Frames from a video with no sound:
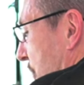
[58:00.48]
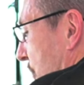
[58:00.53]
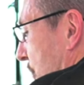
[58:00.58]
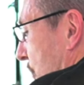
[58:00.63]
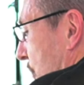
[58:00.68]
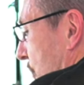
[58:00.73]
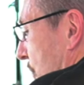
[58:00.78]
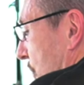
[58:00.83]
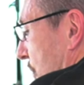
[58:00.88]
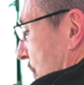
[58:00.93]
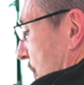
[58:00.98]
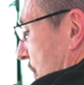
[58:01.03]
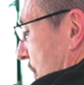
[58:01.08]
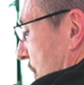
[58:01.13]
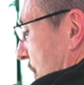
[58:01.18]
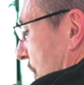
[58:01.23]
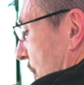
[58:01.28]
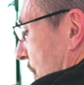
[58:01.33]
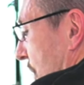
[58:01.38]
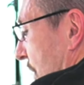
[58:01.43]
to,
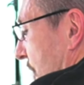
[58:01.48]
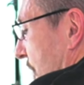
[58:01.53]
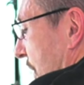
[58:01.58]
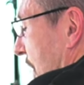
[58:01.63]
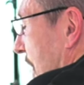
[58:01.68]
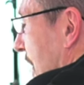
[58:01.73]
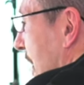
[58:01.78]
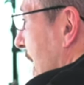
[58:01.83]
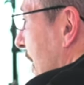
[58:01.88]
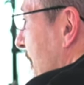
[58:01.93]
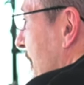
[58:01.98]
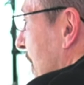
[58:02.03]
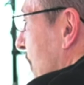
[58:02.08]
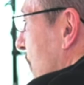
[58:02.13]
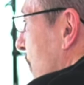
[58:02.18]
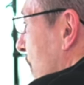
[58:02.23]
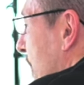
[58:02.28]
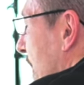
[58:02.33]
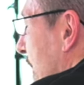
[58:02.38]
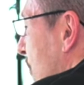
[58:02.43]
you know, having a
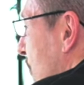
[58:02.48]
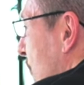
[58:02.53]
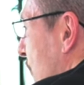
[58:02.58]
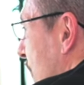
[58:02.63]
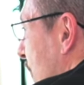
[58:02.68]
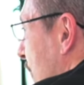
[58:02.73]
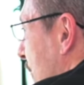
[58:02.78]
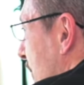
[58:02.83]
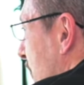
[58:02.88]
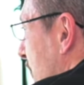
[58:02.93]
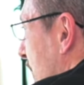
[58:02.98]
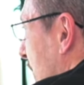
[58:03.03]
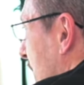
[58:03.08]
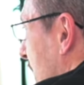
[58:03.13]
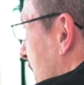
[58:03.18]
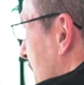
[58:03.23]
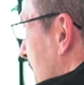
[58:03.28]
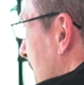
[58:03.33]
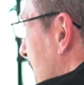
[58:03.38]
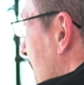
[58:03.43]
loving connection with somebody.